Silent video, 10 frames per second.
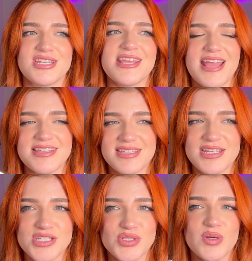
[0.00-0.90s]
Yes, I
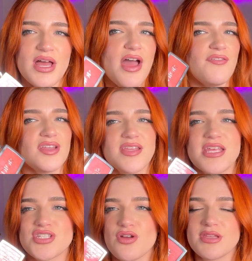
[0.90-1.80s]
do. I feel like
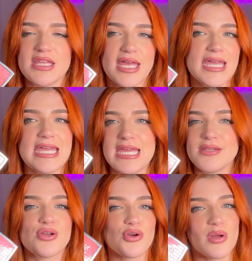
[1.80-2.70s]
these are the like
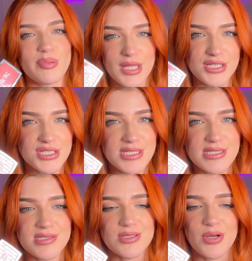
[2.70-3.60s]
it girl
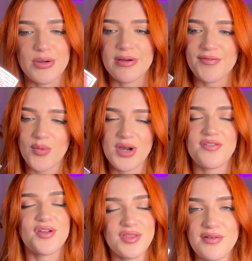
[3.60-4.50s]
blushes. So if you want to
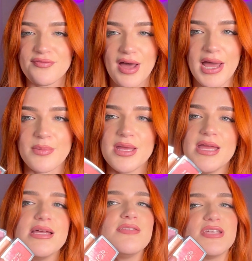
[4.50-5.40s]
feel that vibe,
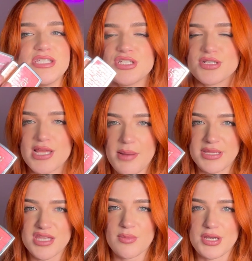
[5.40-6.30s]
this is a good time to
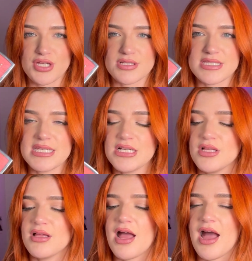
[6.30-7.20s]
get them on a good
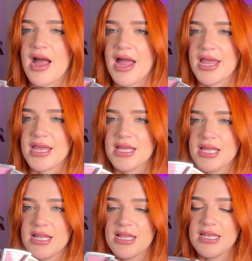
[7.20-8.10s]
deal. I
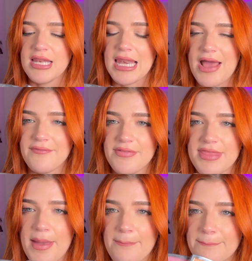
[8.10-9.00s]
love
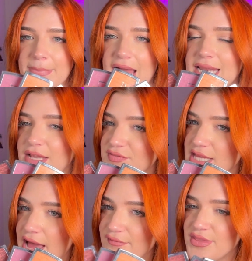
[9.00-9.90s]
them. I love to
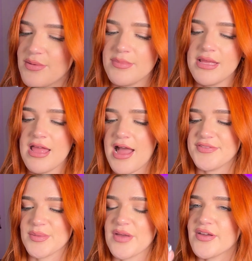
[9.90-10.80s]
have them. I
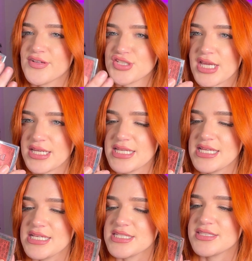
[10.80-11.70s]
think my favorite shade
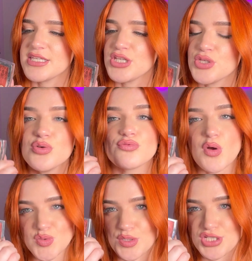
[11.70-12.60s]
is the new
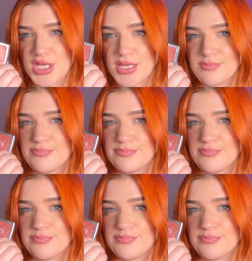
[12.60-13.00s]
Rosewood shade.